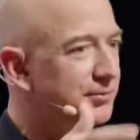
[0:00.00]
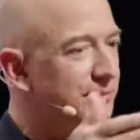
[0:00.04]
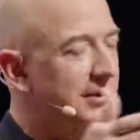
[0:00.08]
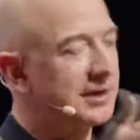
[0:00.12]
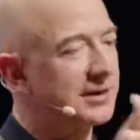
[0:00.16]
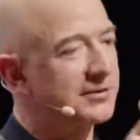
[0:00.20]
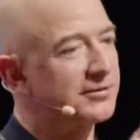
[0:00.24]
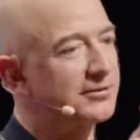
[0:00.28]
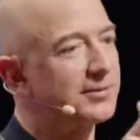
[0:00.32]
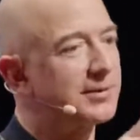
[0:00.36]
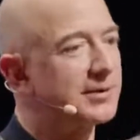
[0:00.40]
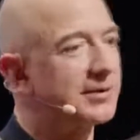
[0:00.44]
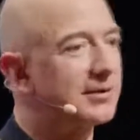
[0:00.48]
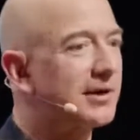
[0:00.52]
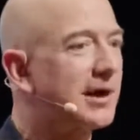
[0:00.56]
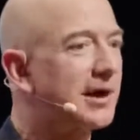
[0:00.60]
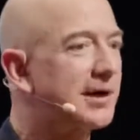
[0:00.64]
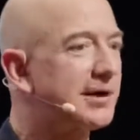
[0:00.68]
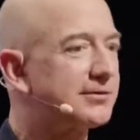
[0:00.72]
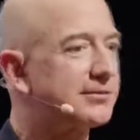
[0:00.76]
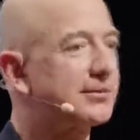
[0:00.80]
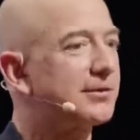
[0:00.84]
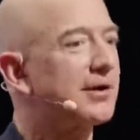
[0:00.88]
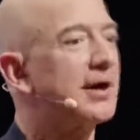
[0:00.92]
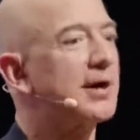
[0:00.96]
We got to spend a lot
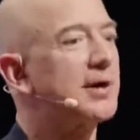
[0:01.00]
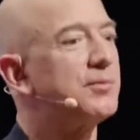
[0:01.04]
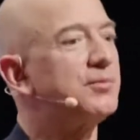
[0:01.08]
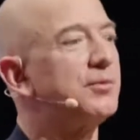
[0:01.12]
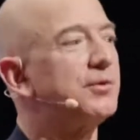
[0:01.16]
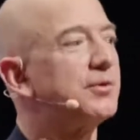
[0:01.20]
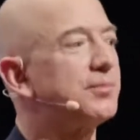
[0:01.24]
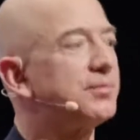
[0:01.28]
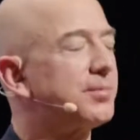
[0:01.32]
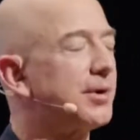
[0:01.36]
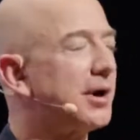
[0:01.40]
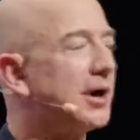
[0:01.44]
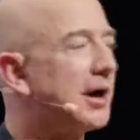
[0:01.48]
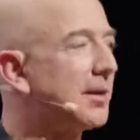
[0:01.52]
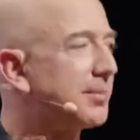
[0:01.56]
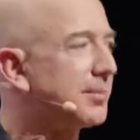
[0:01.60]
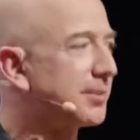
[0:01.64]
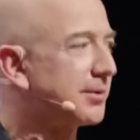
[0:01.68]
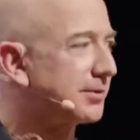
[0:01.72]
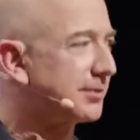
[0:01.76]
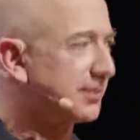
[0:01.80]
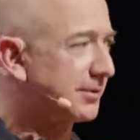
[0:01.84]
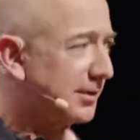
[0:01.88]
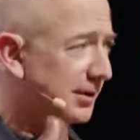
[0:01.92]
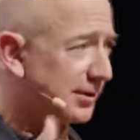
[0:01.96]
of time with Pop
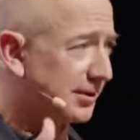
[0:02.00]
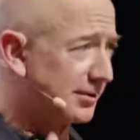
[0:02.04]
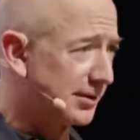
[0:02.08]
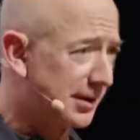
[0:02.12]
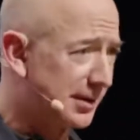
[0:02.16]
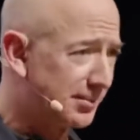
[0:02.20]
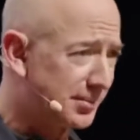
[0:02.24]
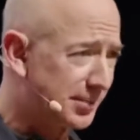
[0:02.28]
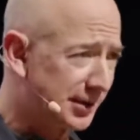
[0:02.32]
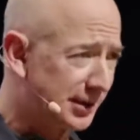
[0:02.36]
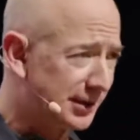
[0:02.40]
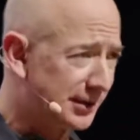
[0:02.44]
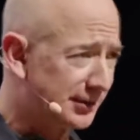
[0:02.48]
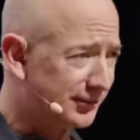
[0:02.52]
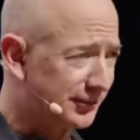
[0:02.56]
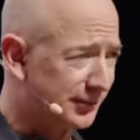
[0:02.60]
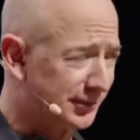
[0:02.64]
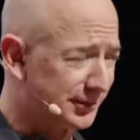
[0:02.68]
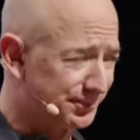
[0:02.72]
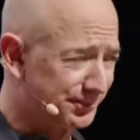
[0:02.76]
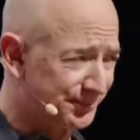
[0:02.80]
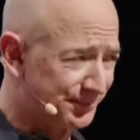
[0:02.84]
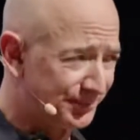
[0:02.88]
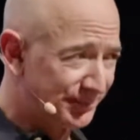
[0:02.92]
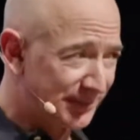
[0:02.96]
and our grandparents,
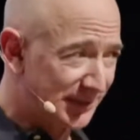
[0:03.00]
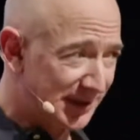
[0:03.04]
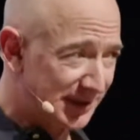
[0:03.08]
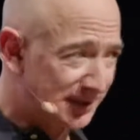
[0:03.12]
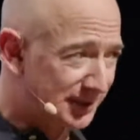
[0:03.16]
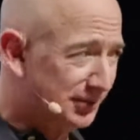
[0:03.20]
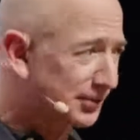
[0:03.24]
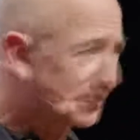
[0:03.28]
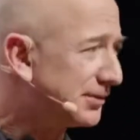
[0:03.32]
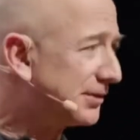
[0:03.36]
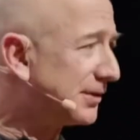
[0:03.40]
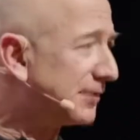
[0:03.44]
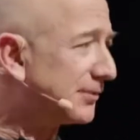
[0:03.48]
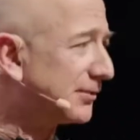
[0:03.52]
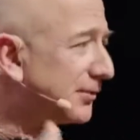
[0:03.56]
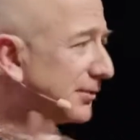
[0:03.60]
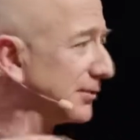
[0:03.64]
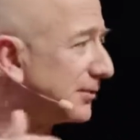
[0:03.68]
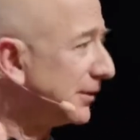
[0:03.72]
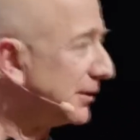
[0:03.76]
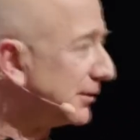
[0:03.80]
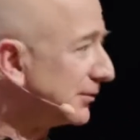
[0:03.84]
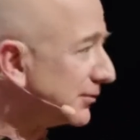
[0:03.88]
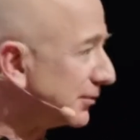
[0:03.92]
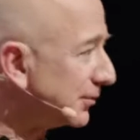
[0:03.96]
and you learn different
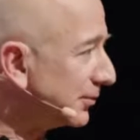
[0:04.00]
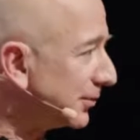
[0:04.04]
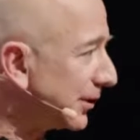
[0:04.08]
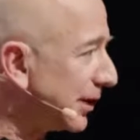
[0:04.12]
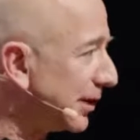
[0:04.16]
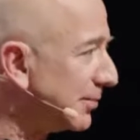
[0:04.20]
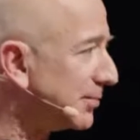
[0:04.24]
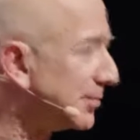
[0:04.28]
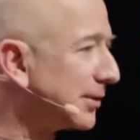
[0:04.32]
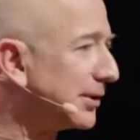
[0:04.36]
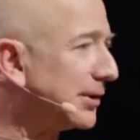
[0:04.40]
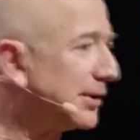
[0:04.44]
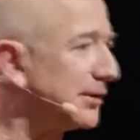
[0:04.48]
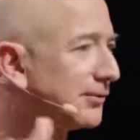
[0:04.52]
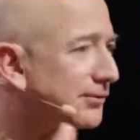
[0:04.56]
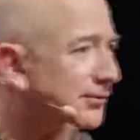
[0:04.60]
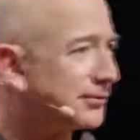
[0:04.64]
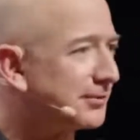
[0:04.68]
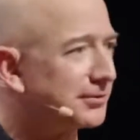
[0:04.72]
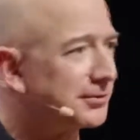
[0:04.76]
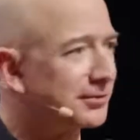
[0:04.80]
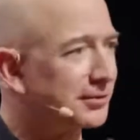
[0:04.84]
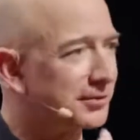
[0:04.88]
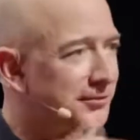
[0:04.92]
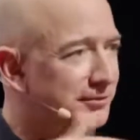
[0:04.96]
things from grandparents
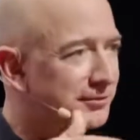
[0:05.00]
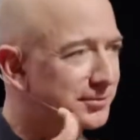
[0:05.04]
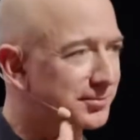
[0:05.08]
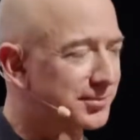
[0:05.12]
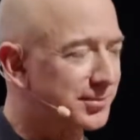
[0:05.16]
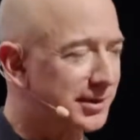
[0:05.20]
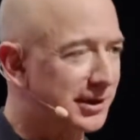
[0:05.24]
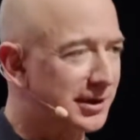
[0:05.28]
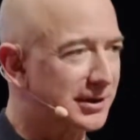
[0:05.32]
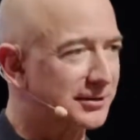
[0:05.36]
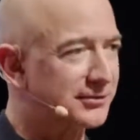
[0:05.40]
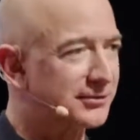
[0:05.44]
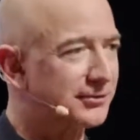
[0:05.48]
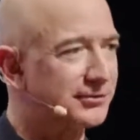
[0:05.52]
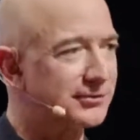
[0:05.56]
than you learn from parents.